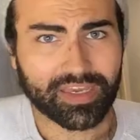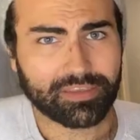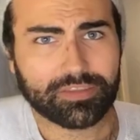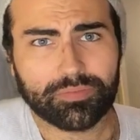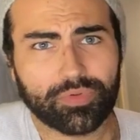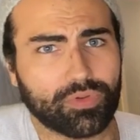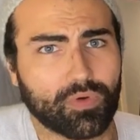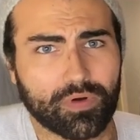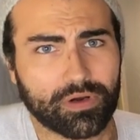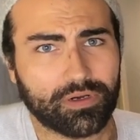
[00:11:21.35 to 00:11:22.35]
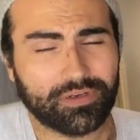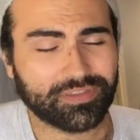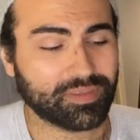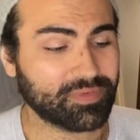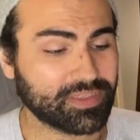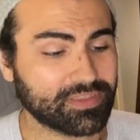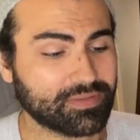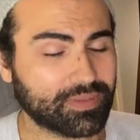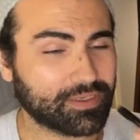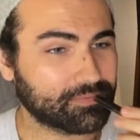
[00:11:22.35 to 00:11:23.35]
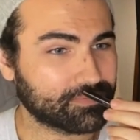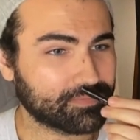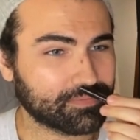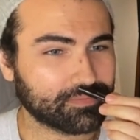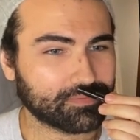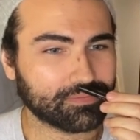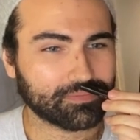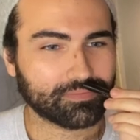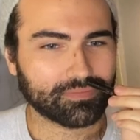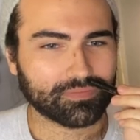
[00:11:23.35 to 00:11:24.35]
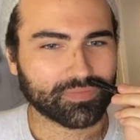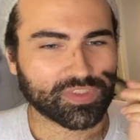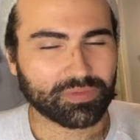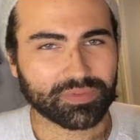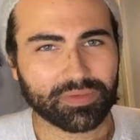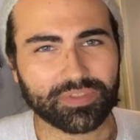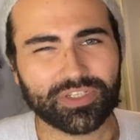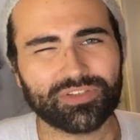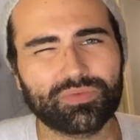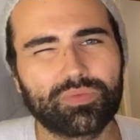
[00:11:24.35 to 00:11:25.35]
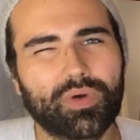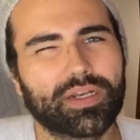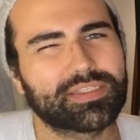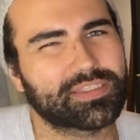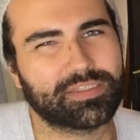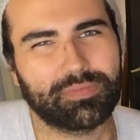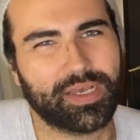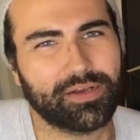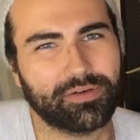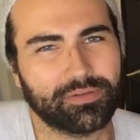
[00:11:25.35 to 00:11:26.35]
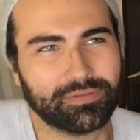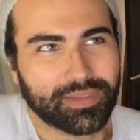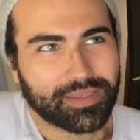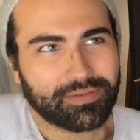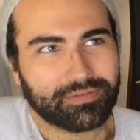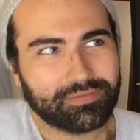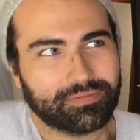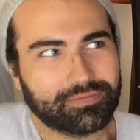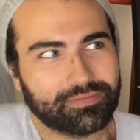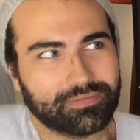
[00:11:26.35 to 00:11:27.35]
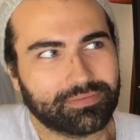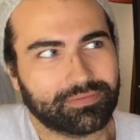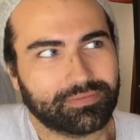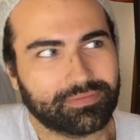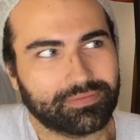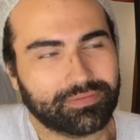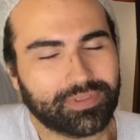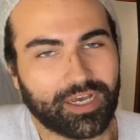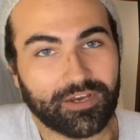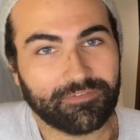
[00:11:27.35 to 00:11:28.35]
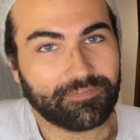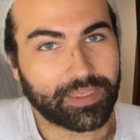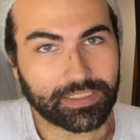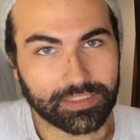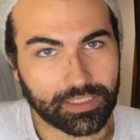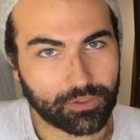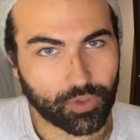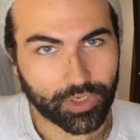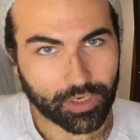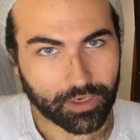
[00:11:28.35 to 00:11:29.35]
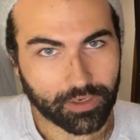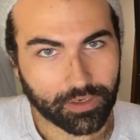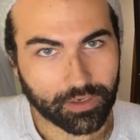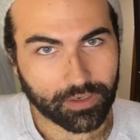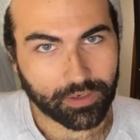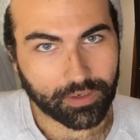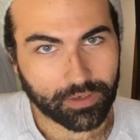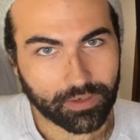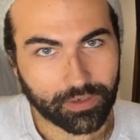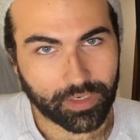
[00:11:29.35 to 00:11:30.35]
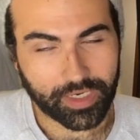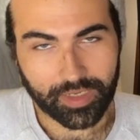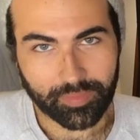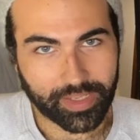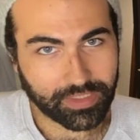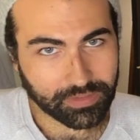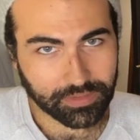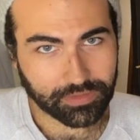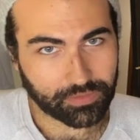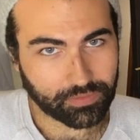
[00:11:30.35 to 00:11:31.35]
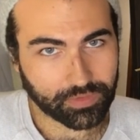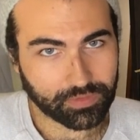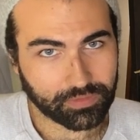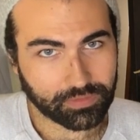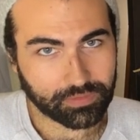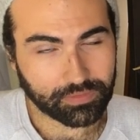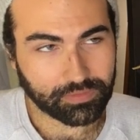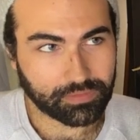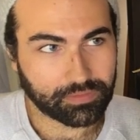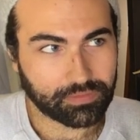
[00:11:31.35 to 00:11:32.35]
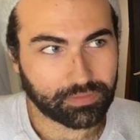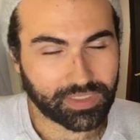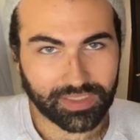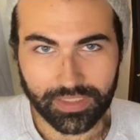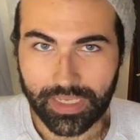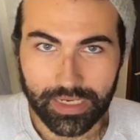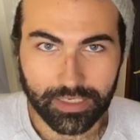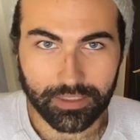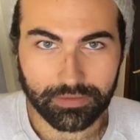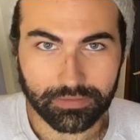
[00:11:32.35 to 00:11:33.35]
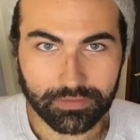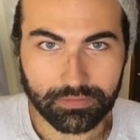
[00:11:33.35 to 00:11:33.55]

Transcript: Explore some of these, like, sometimes you just want to smell like a fancy lawyer in a pantsuit in the 80s.